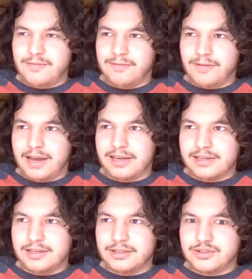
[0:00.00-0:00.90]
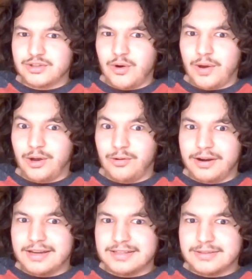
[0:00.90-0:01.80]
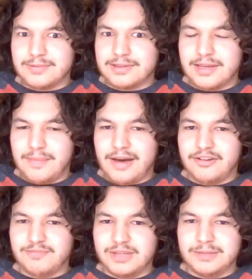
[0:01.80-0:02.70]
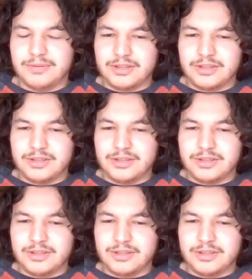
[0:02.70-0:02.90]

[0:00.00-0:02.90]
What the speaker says: Frankie just going crazy with the amount of people,